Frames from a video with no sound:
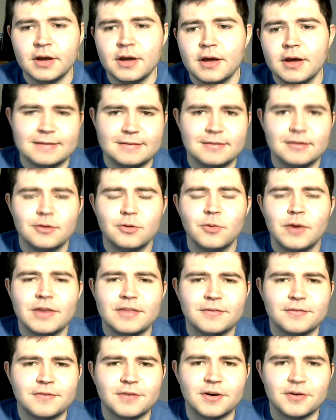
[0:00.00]
It's in a way
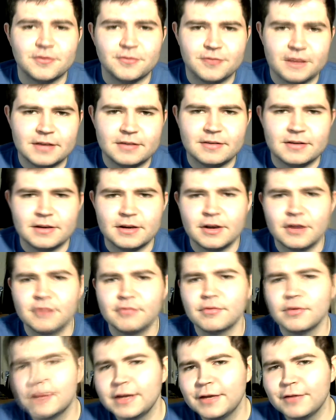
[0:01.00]
that felt fitting. Her
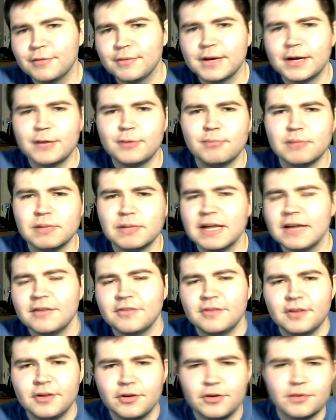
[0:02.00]
running around
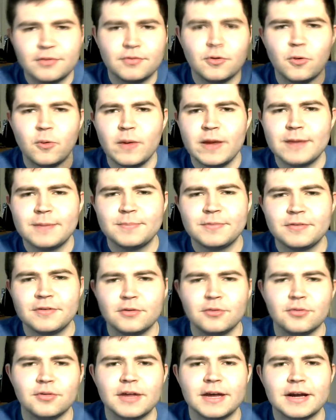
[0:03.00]
blasting off quips
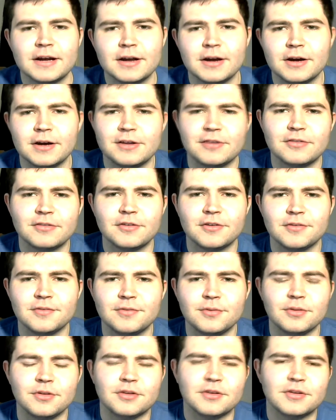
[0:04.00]
and all that kind of
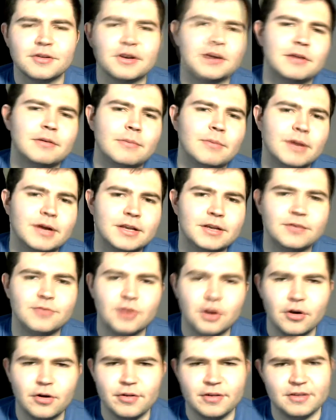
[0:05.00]
stuff all the time when you've
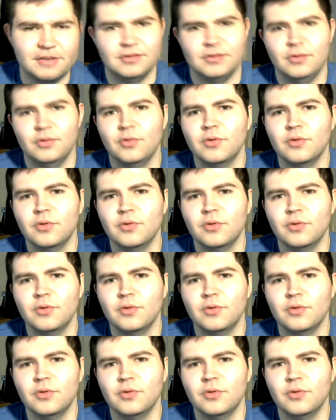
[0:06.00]
got this